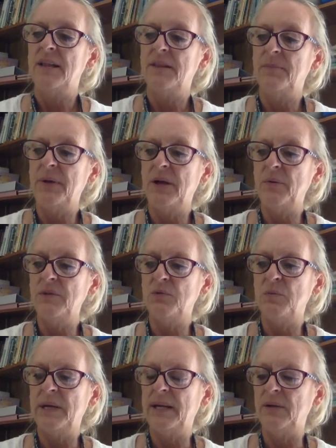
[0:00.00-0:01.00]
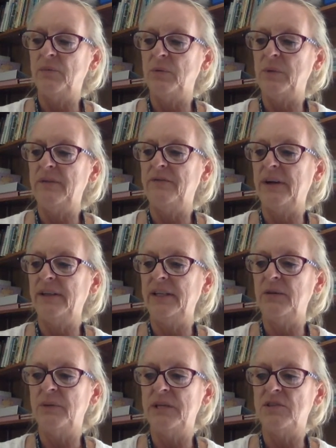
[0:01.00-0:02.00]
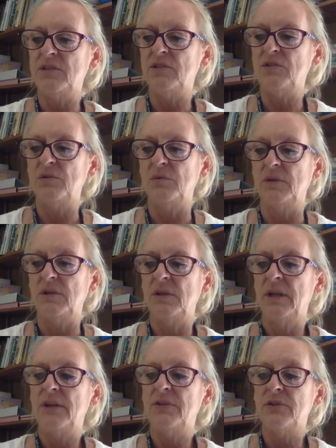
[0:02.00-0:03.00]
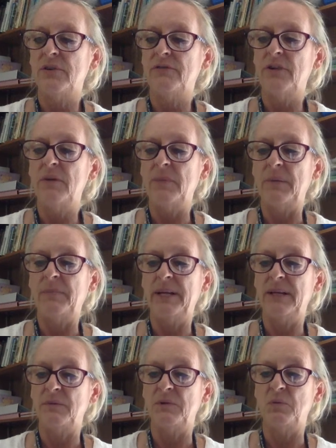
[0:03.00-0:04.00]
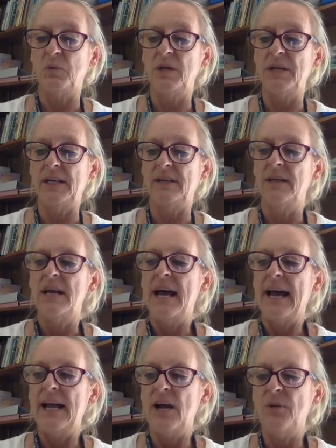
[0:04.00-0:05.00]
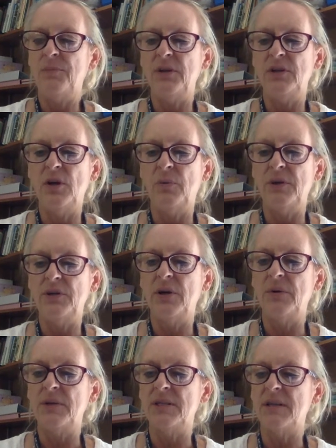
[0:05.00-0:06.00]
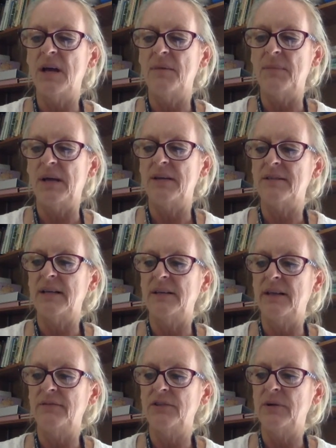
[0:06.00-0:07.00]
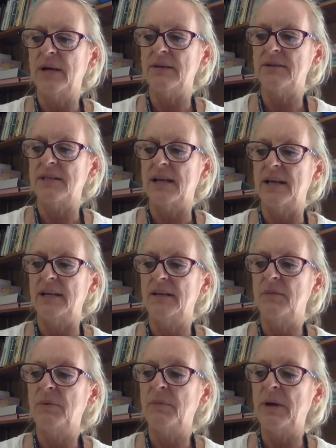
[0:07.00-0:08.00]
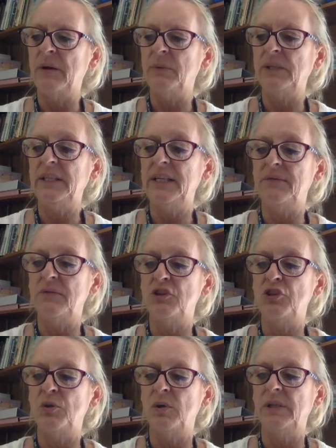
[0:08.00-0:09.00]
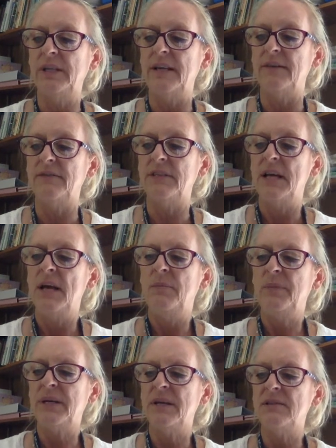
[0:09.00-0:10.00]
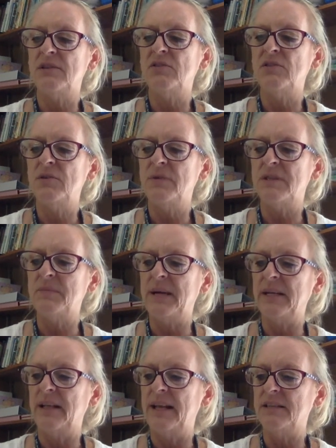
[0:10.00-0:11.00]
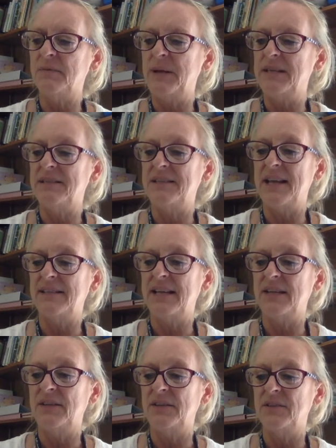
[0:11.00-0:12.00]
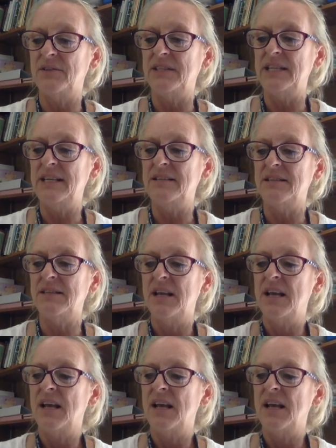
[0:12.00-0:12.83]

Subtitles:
The bell was ringing when we finally reached the school. So far, my plan was working. I hoped that no one noticed Amma as I left her outside, but my relief was short-lived, because as soon as my classmates sat down in their seats,